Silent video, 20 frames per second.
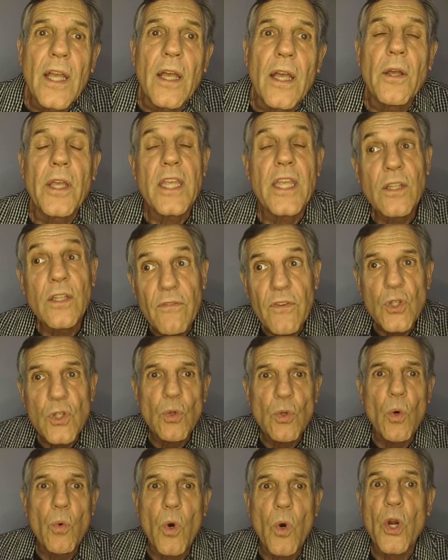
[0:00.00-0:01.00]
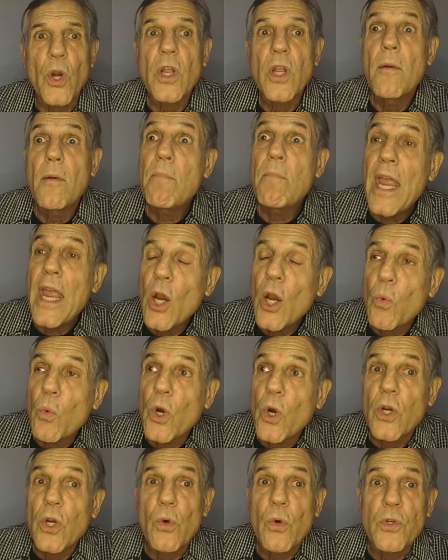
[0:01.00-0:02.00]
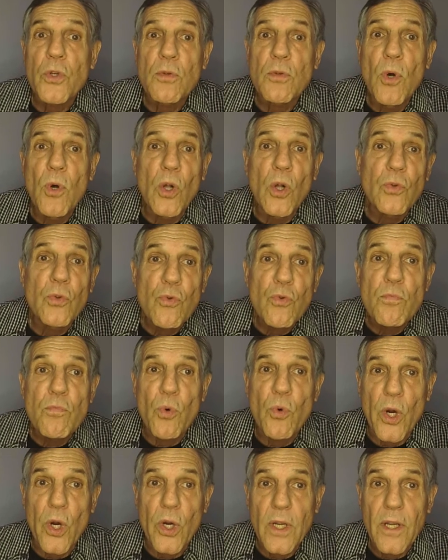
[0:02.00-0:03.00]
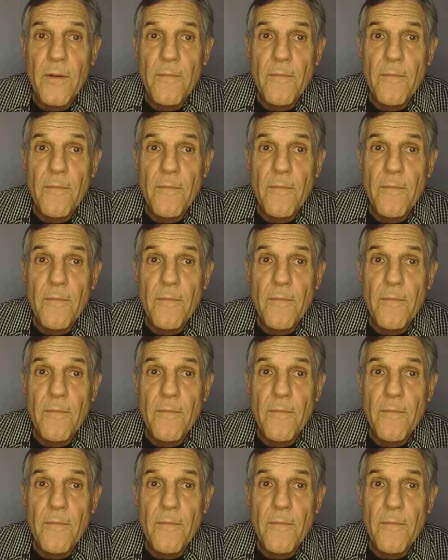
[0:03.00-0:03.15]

individual work, pair work, or small group work.